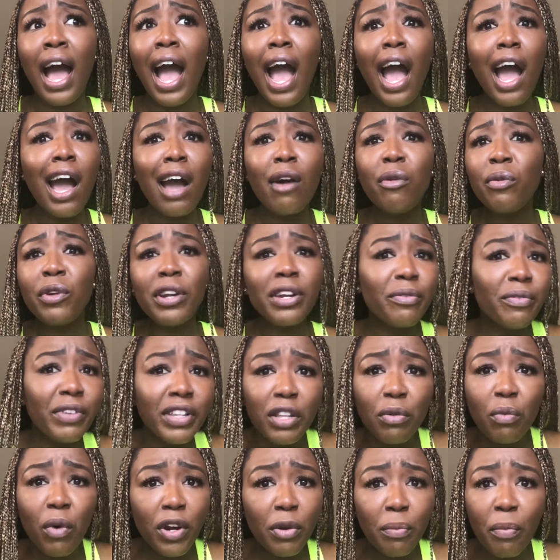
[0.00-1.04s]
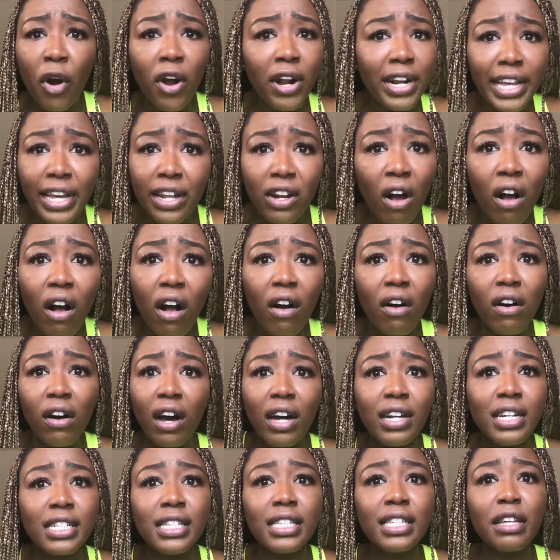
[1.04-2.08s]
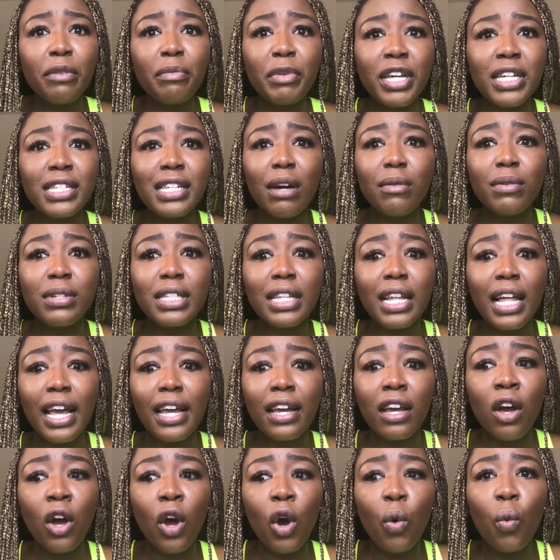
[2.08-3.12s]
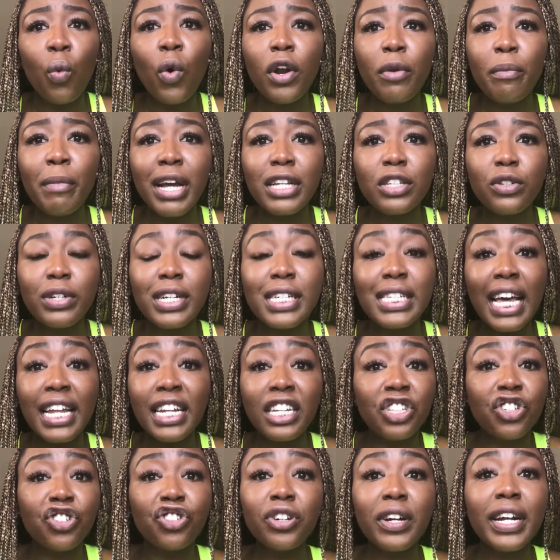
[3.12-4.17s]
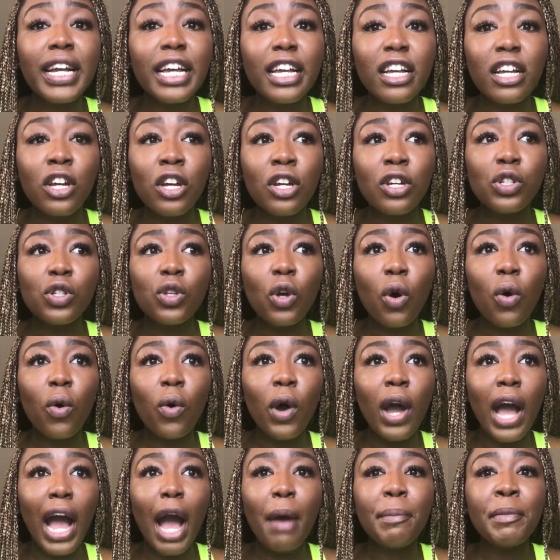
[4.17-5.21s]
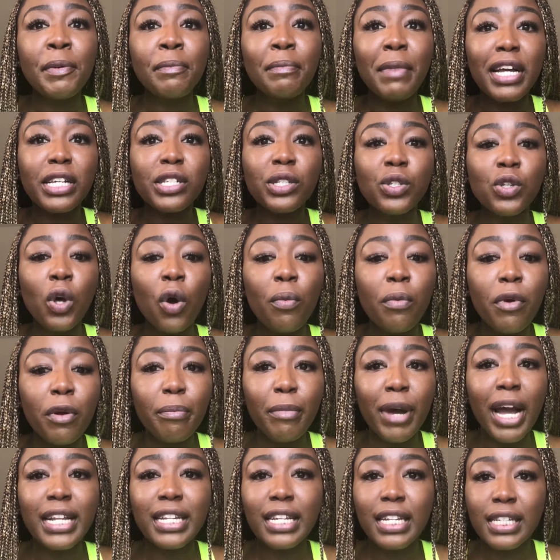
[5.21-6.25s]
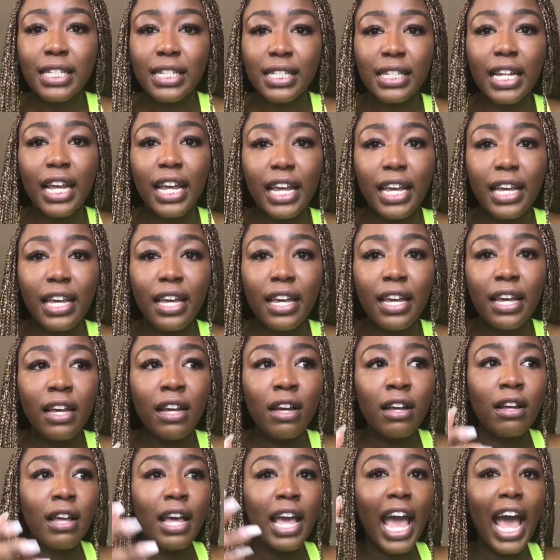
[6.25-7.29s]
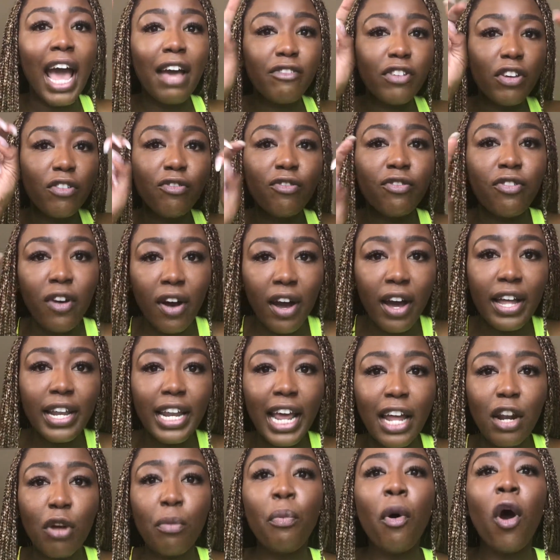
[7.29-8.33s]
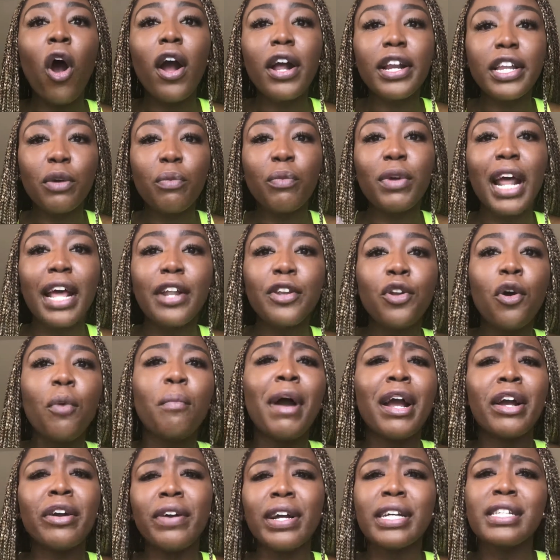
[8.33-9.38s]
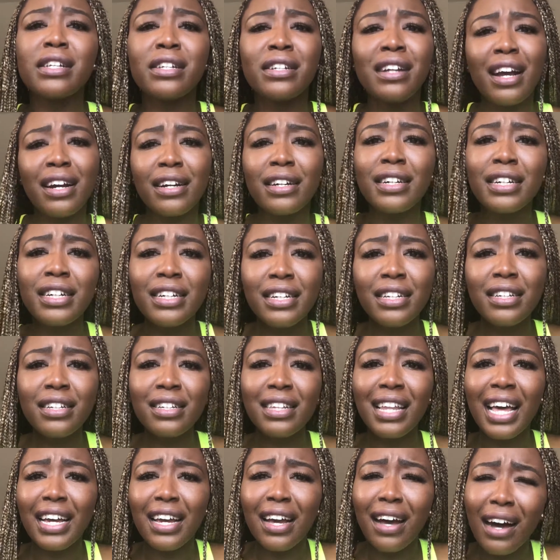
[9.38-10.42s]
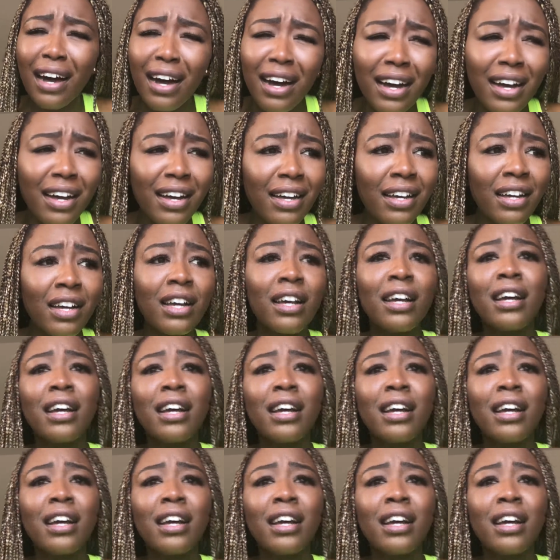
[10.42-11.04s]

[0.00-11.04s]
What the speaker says: I wouldn't really want to party at all, honestly, because I was like, what am I doing? Because I didn't drink. So I'm in my sober-minded state, having fun at a party when I know my grades are not good. Like, huh?